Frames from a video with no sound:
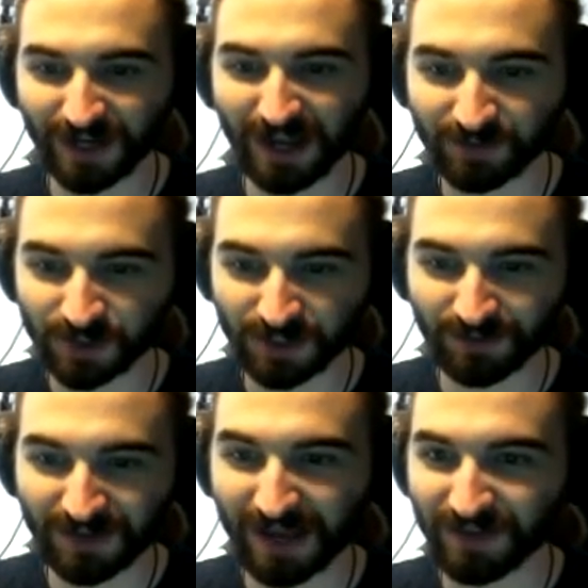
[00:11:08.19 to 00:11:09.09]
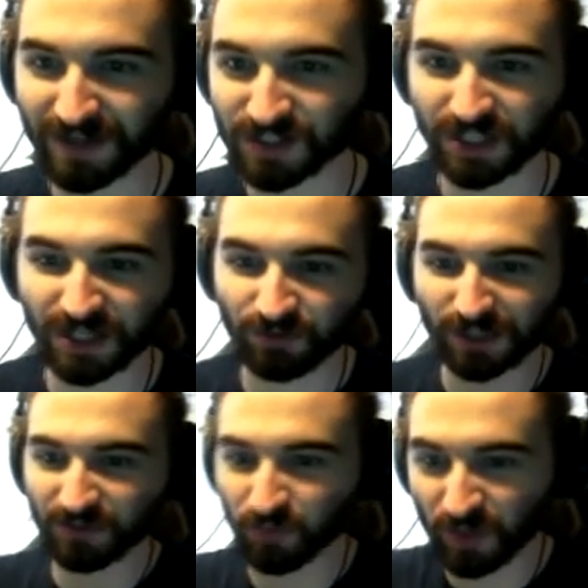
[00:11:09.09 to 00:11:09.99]
If I have to put something there, then it's going to get
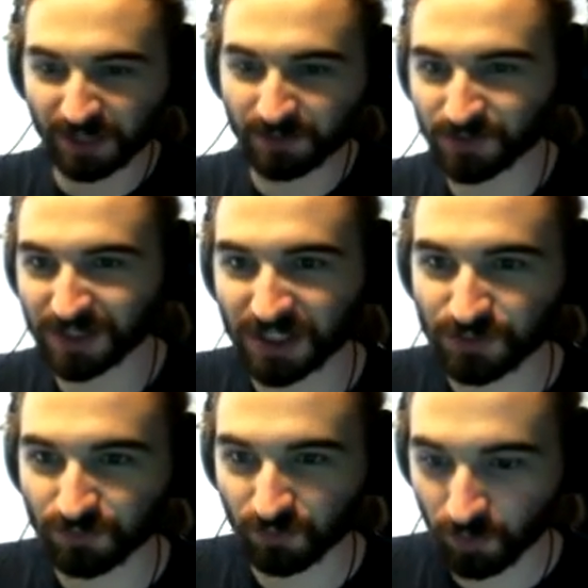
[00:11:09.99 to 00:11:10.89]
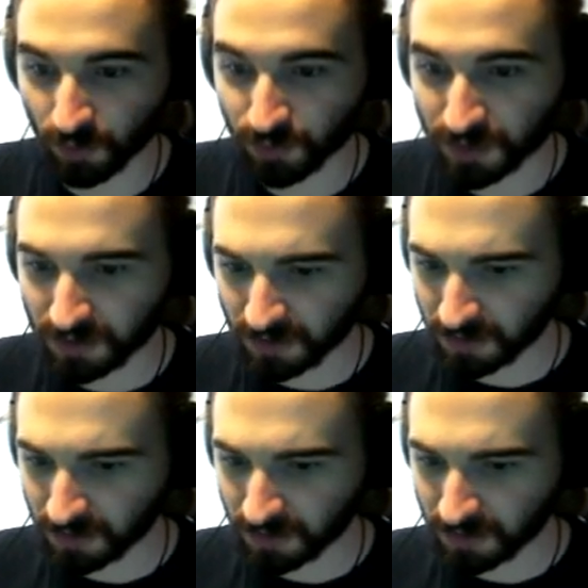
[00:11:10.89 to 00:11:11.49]
really weird between each road.